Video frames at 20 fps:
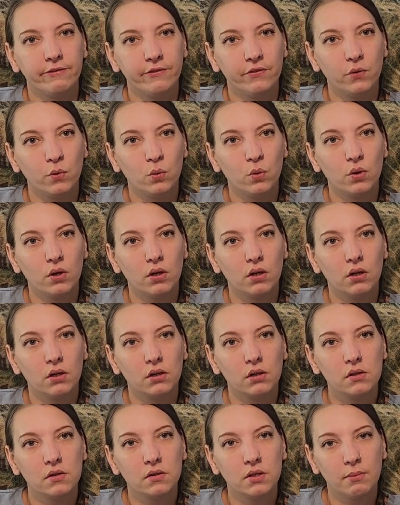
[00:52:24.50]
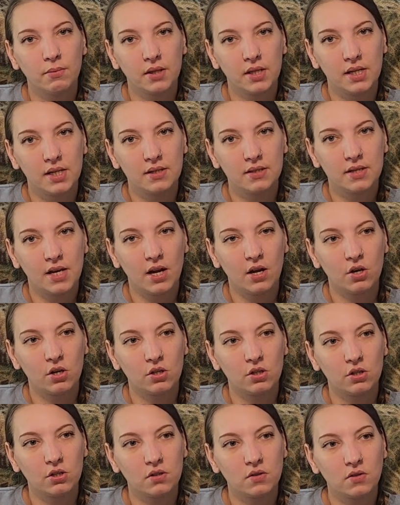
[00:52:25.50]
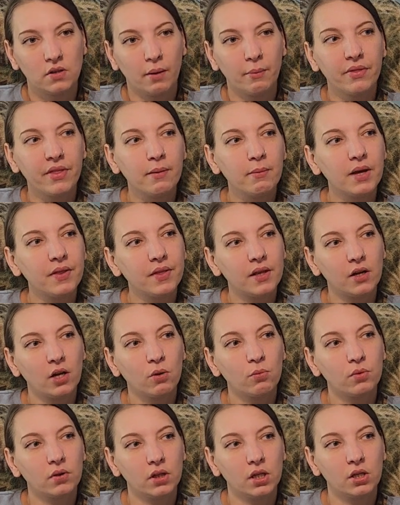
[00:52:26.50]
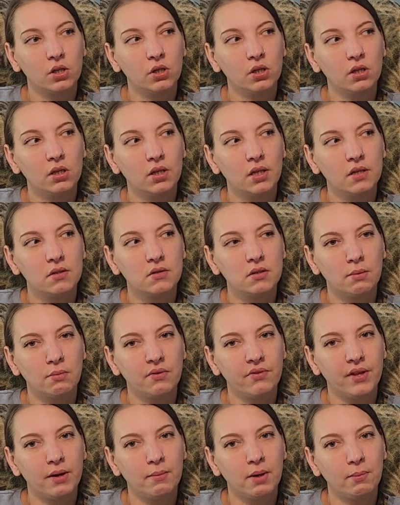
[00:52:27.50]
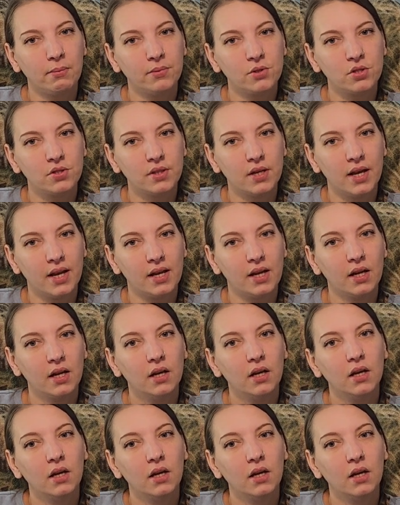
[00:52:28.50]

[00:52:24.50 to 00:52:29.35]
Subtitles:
for some of these characters. Some of them I think are really good, and some of them I'm just like,